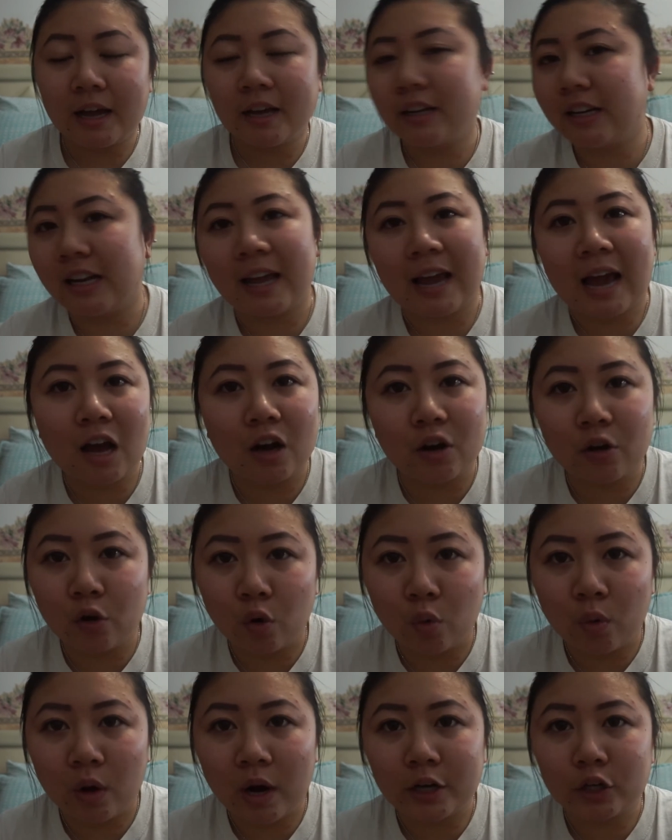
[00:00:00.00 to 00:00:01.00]
like out of
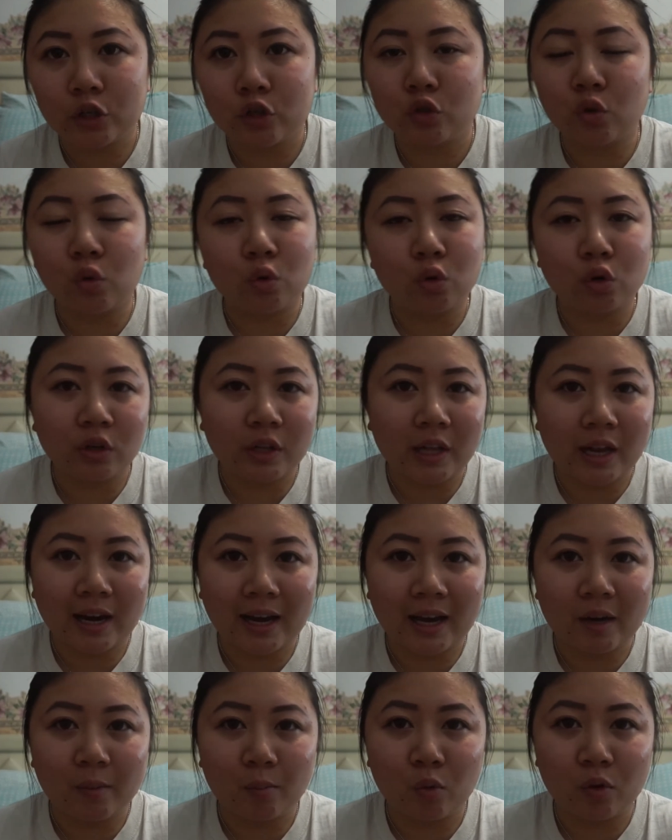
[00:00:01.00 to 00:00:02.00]
nowhere I just told her that I
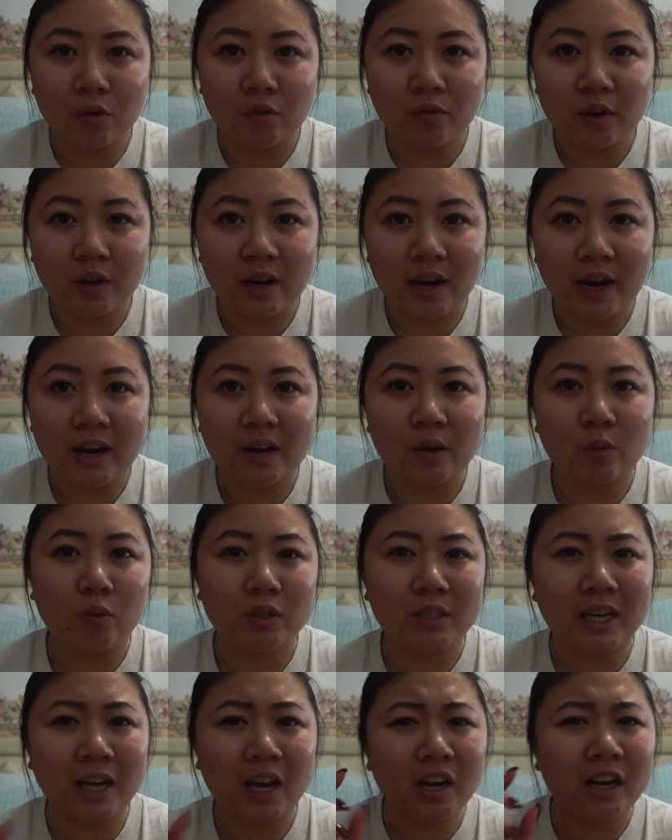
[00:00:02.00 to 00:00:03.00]
had a boyfriend, and it
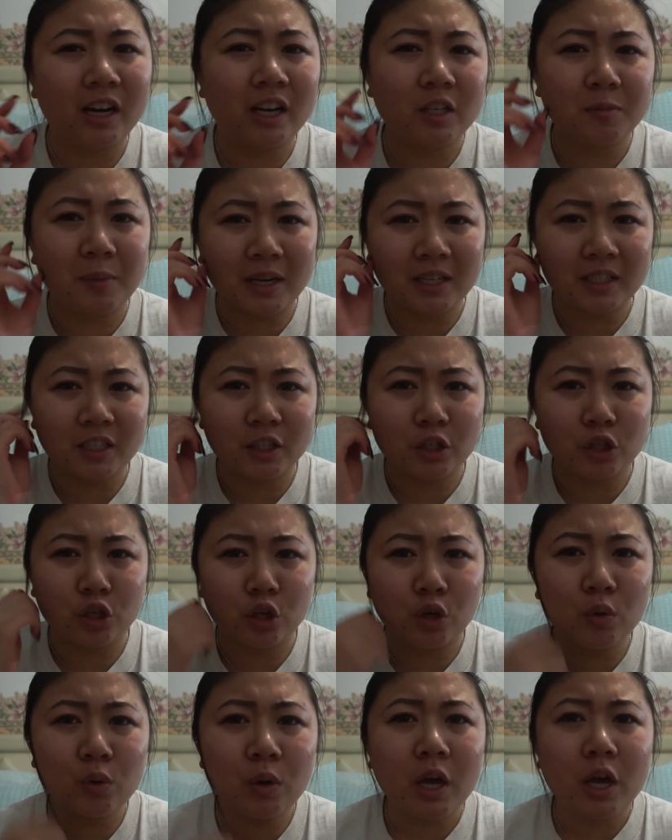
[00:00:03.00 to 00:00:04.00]
was like unexpected, you
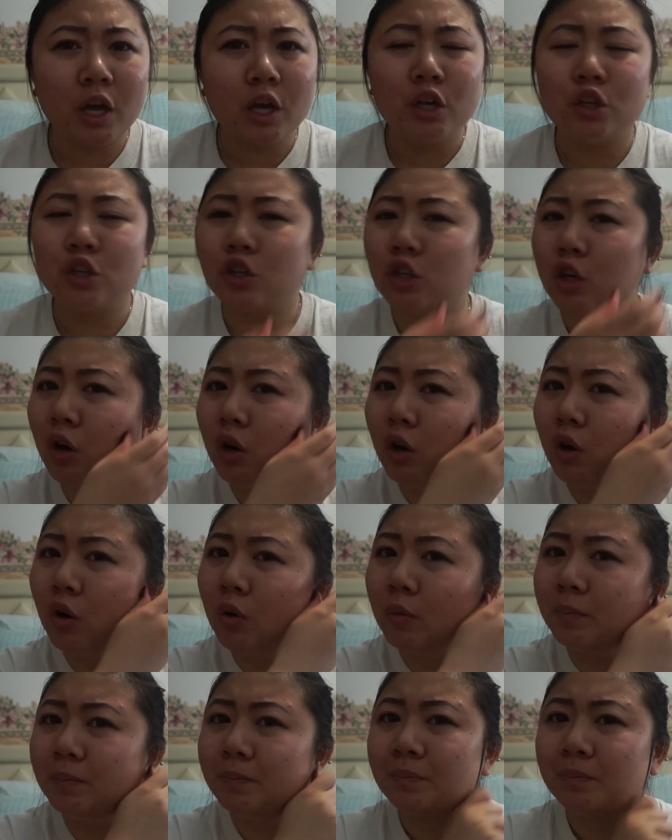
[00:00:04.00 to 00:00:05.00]
know.
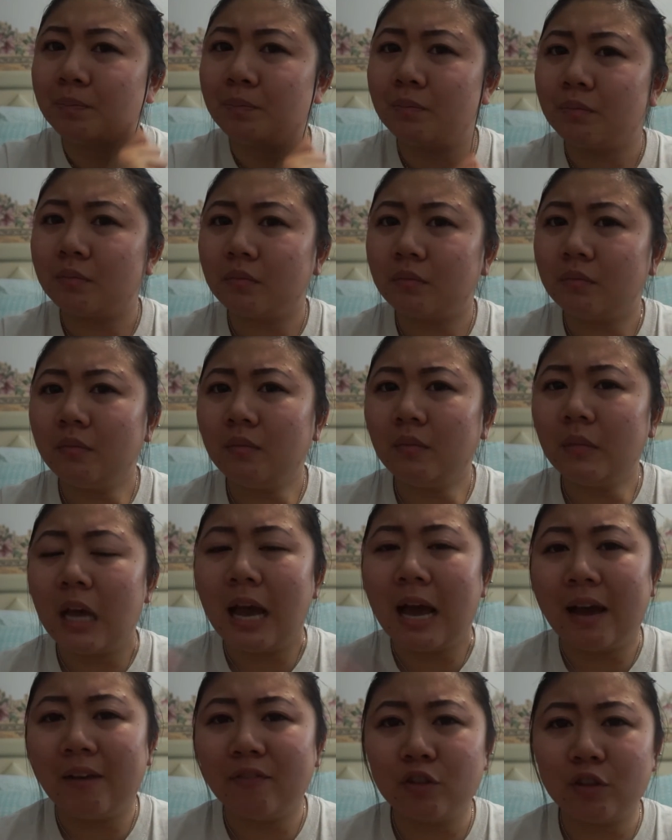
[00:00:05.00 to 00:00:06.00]
So
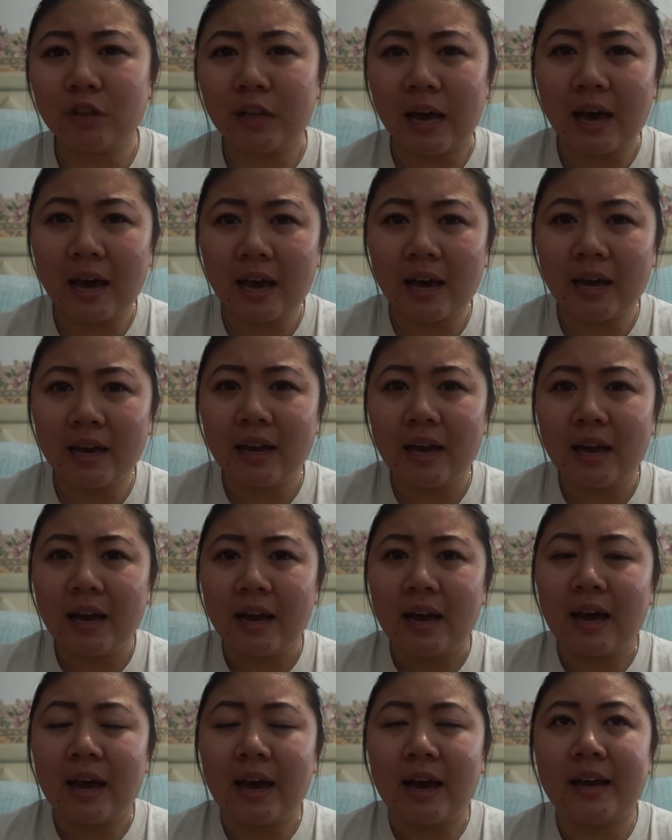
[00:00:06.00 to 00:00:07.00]
after that,
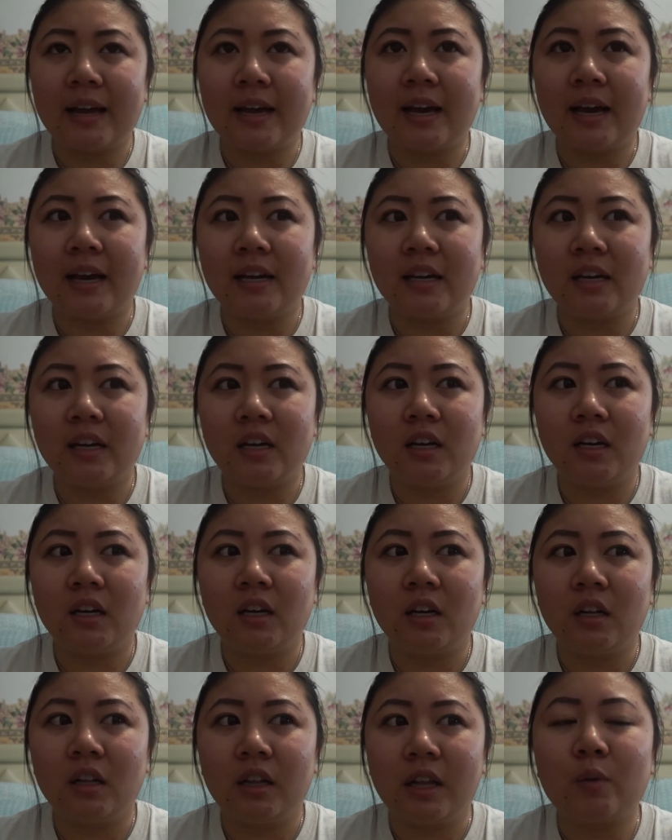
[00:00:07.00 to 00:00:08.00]
I kind
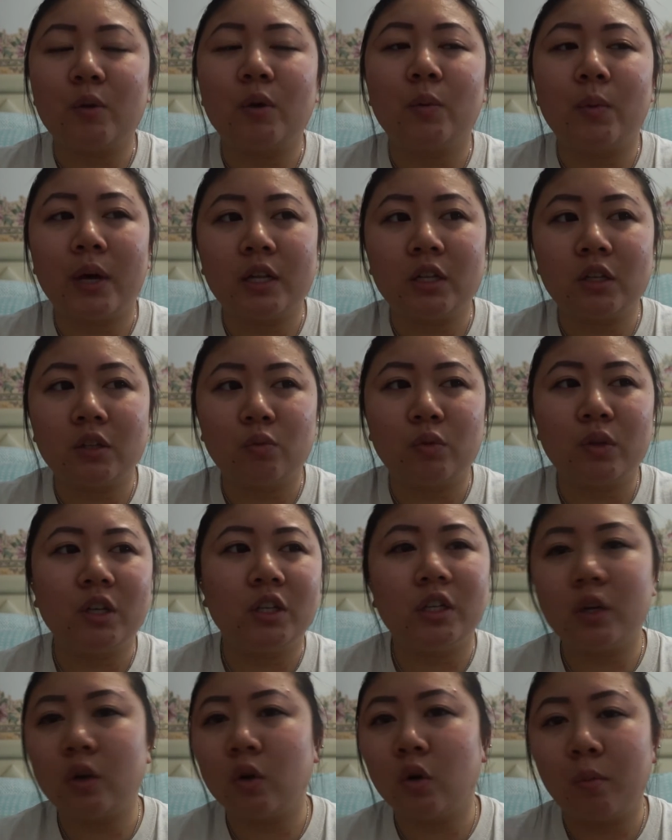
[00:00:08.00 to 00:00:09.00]
of like we
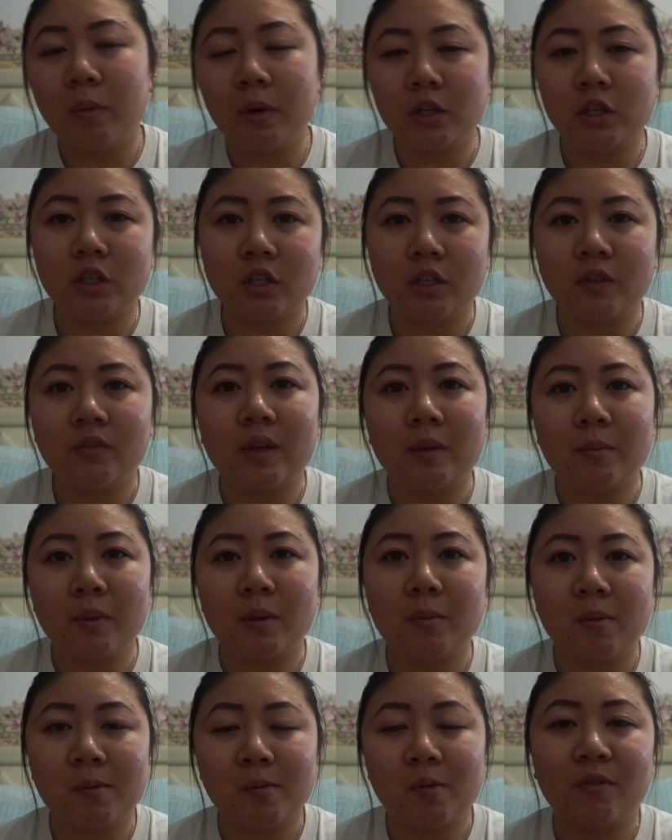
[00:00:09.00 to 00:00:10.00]
did a whole bunch of stuff. Like me
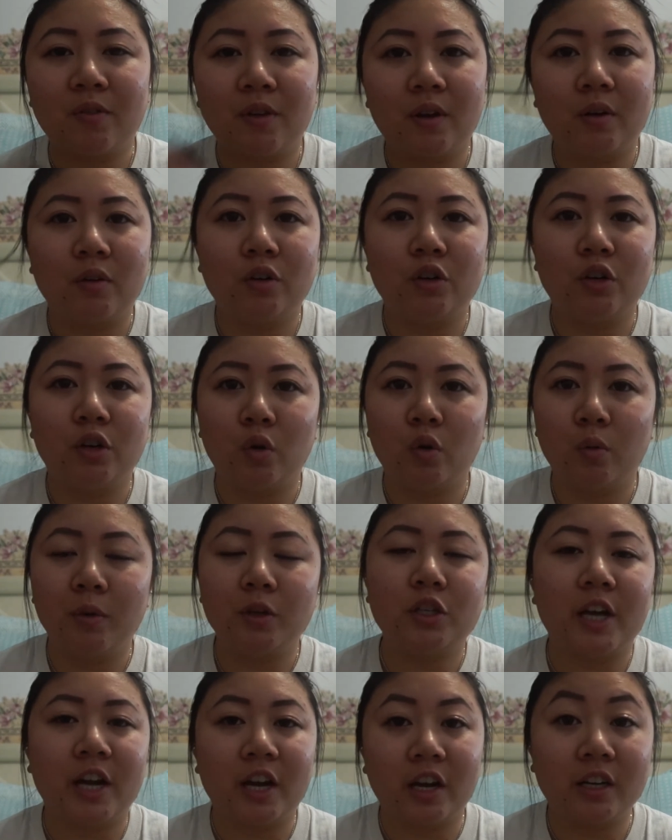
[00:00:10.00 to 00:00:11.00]
and my boyfriend did a whole
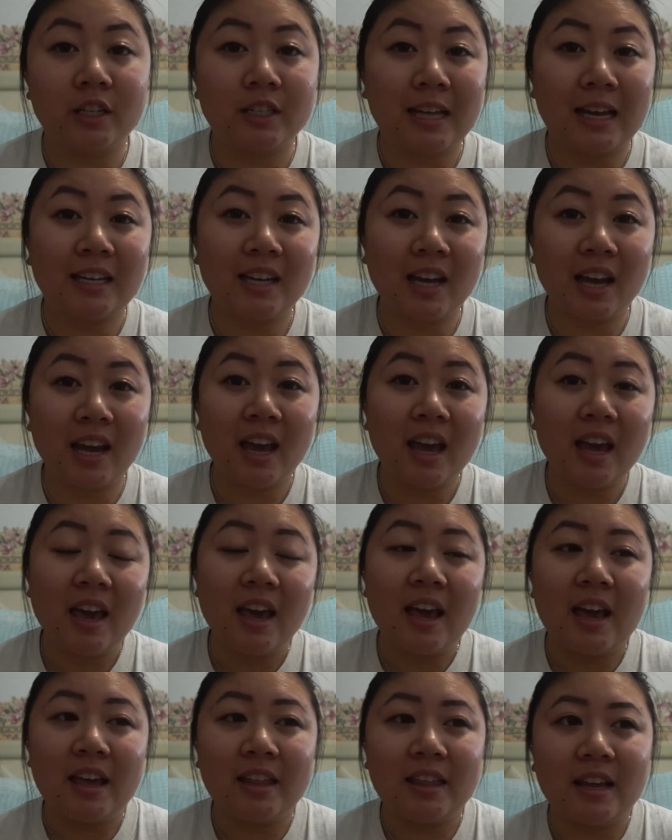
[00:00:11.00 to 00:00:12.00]
bunch of errands that day,
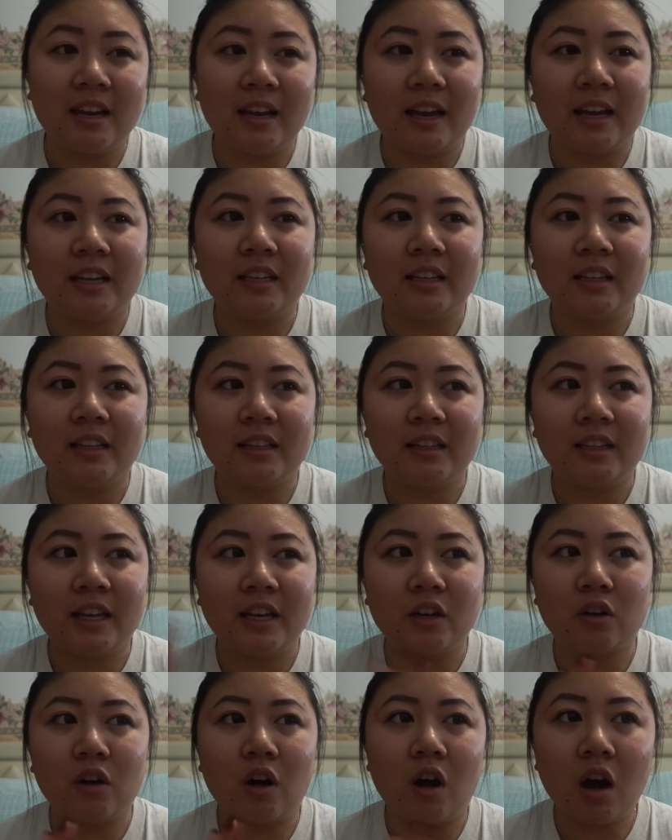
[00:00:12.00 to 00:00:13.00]
and then like
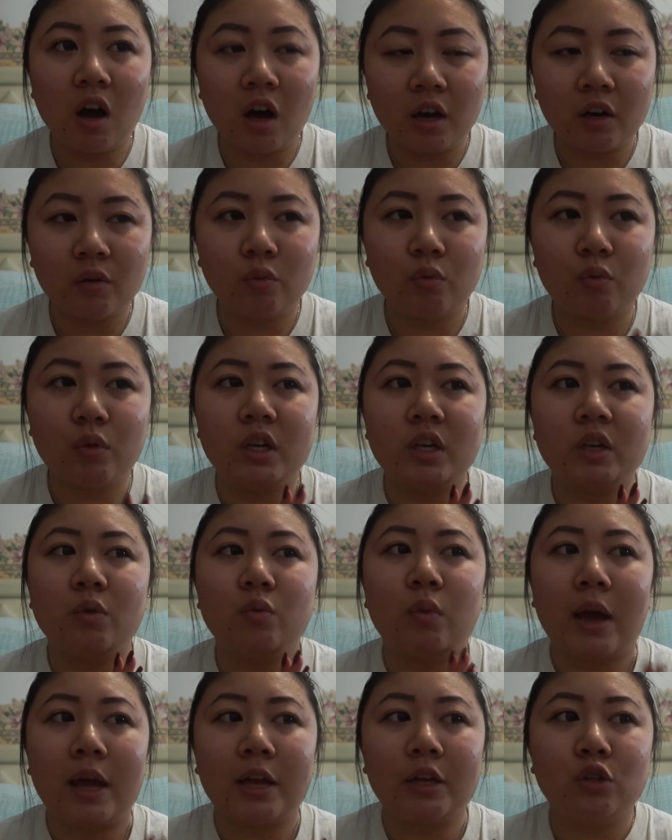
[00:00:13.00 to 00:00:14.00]
later on we
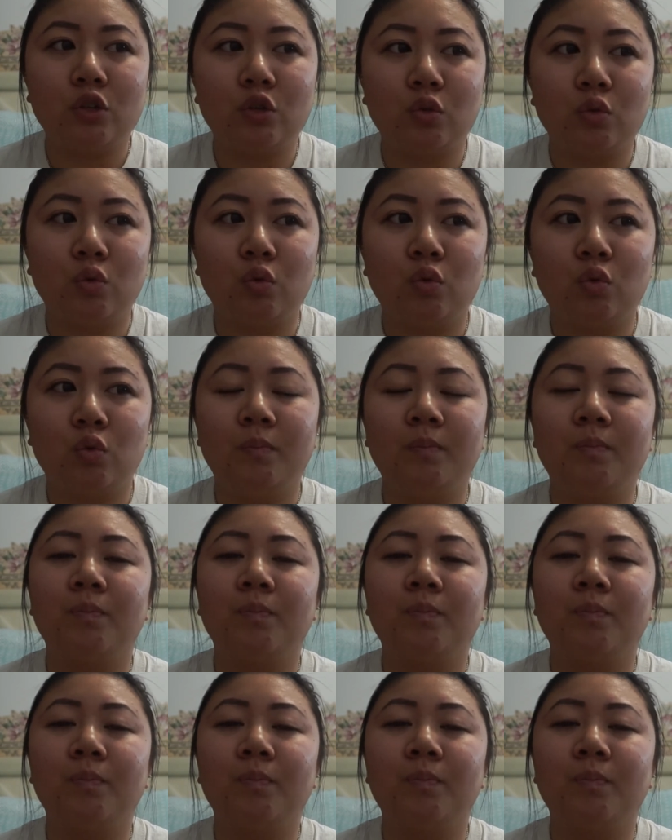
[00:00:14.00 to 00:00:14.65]
went to